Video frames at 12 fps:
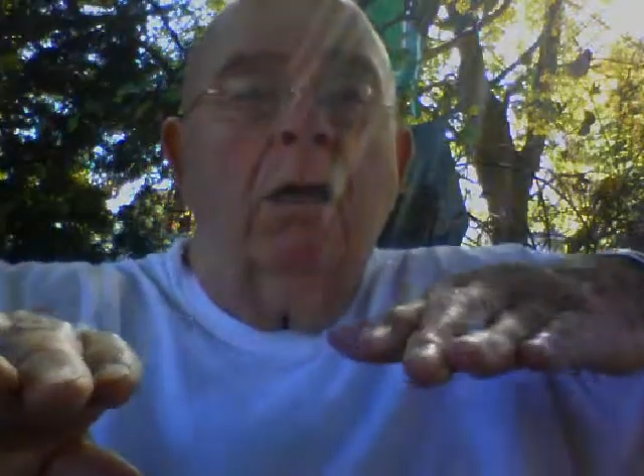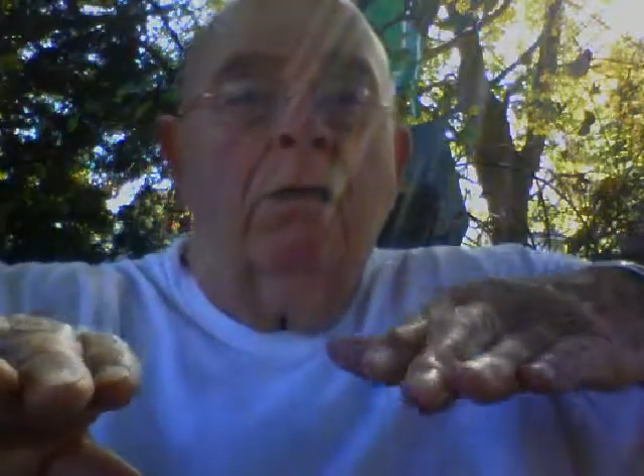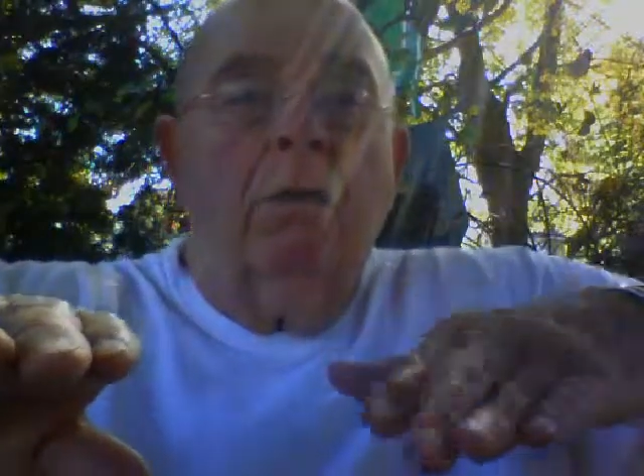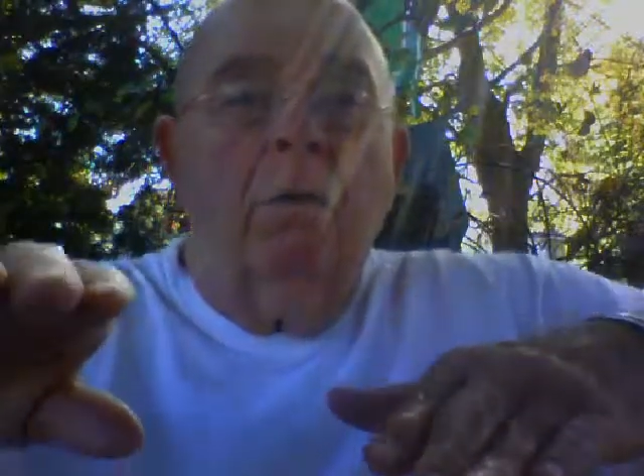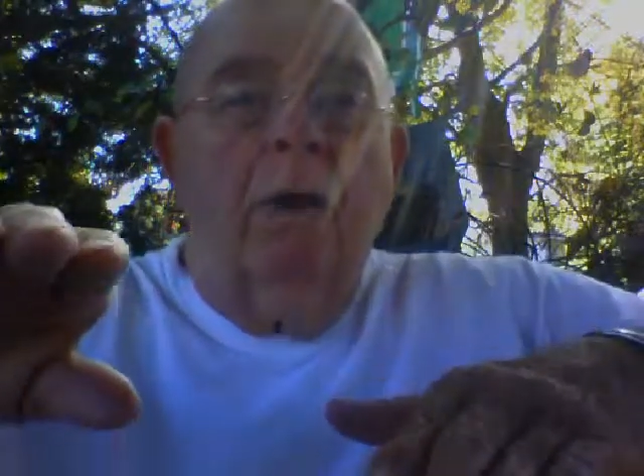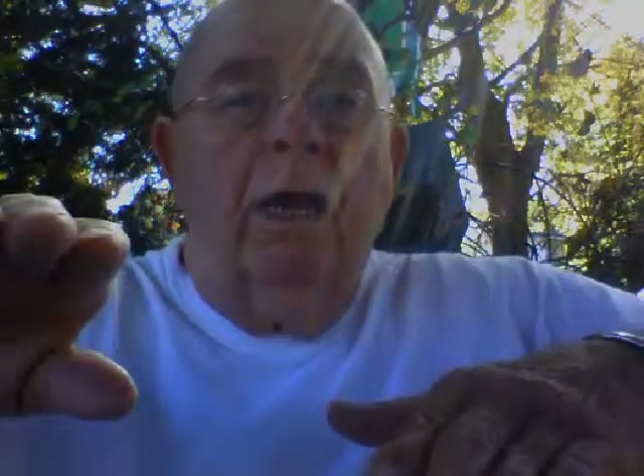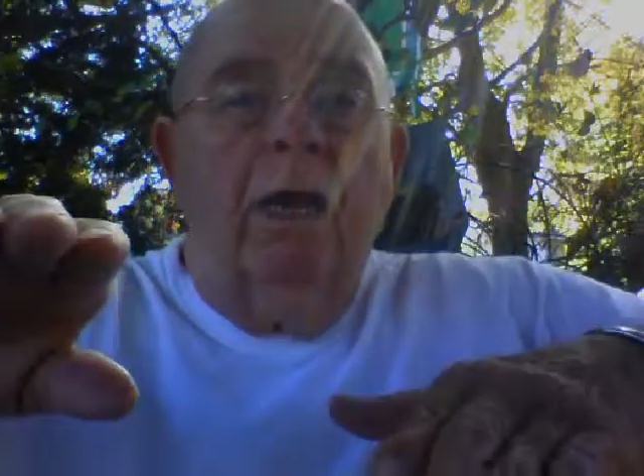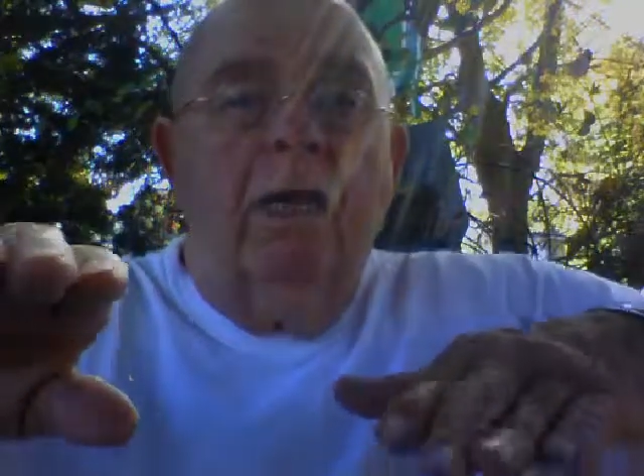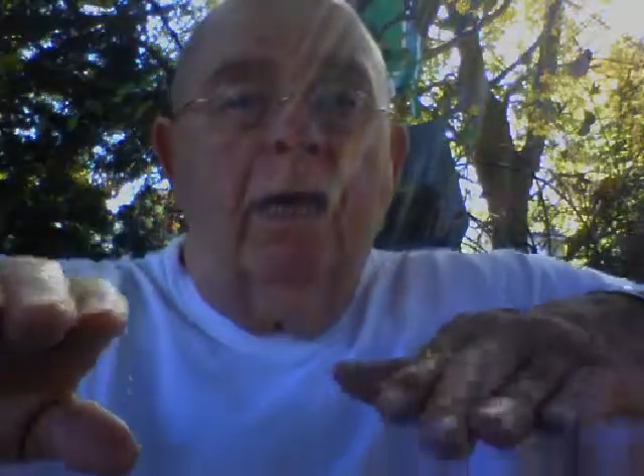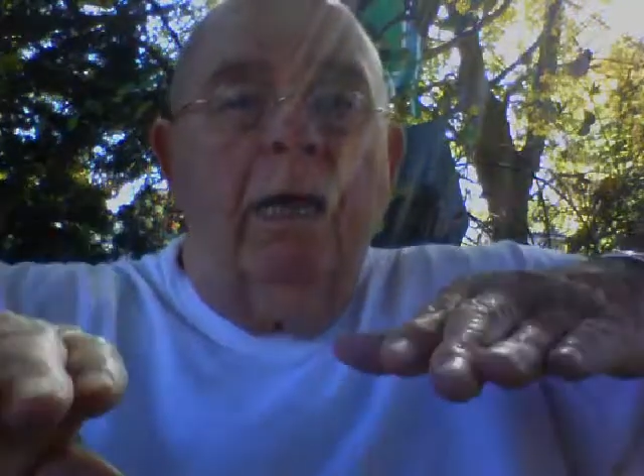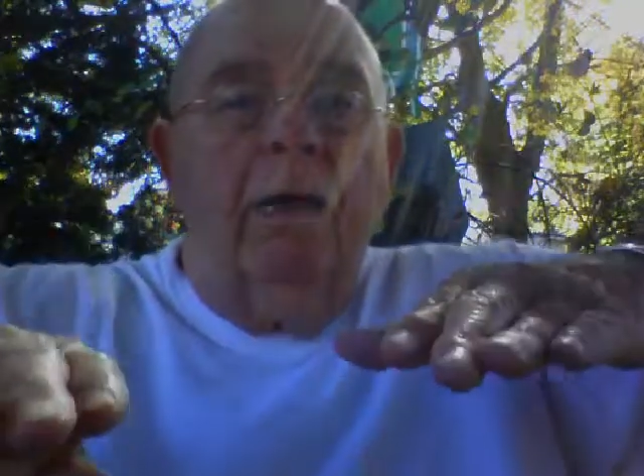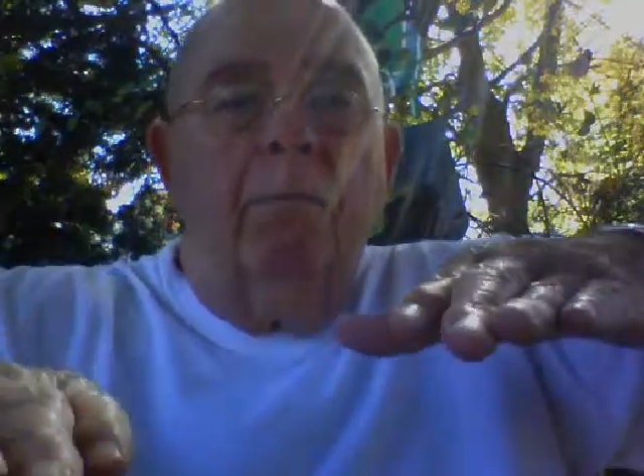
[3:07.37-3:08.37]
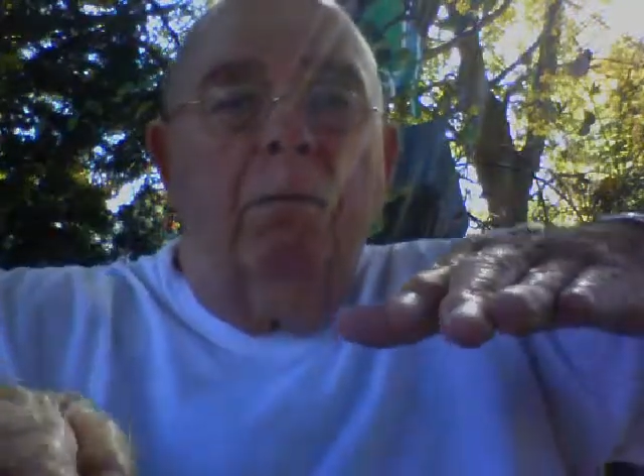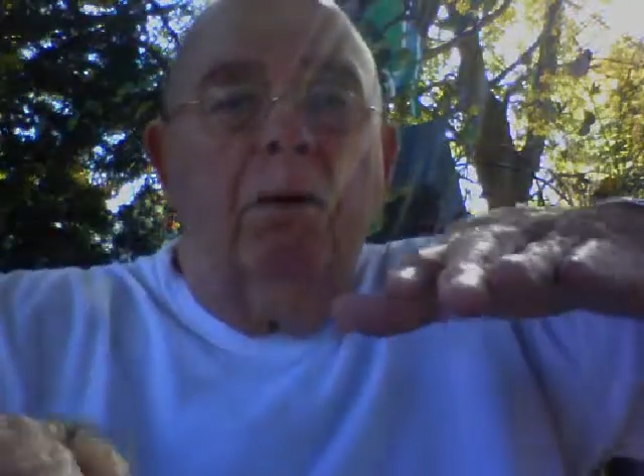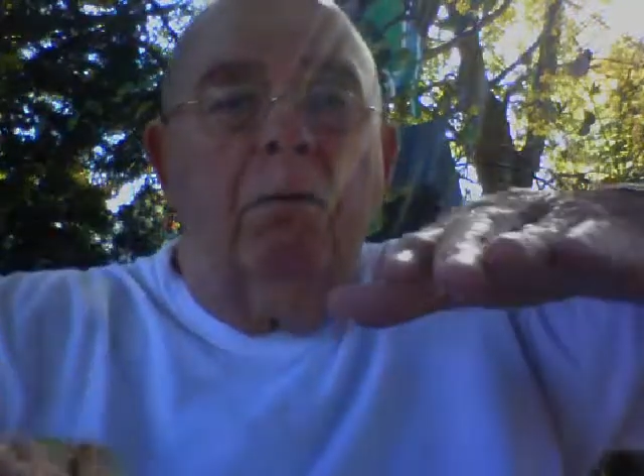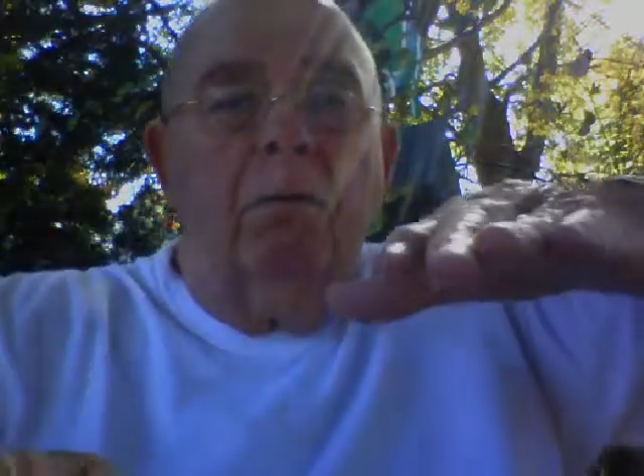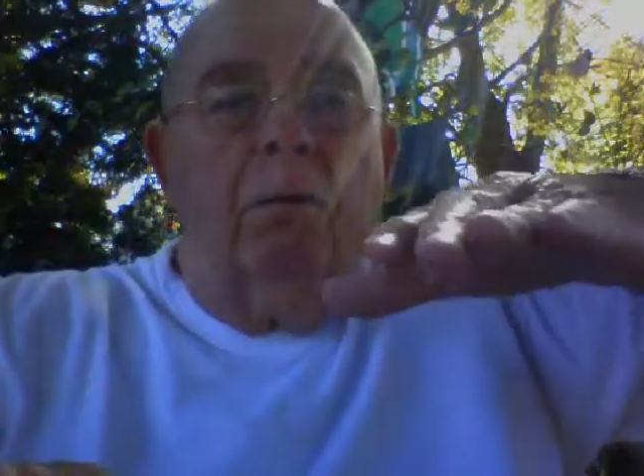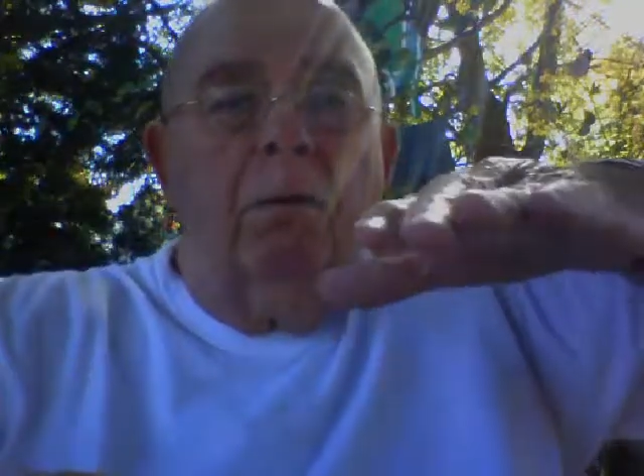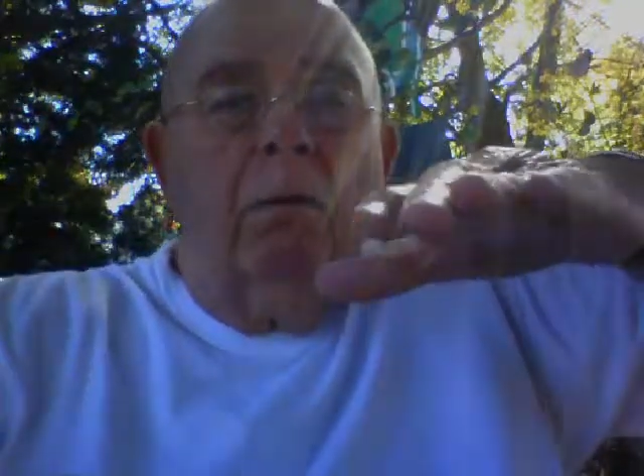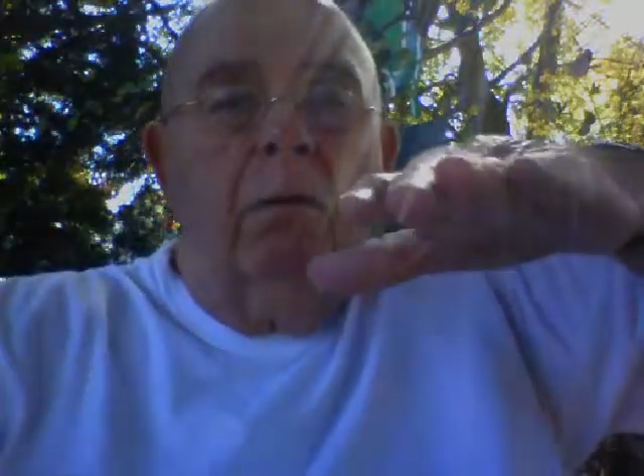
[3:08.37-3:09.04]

The red and blue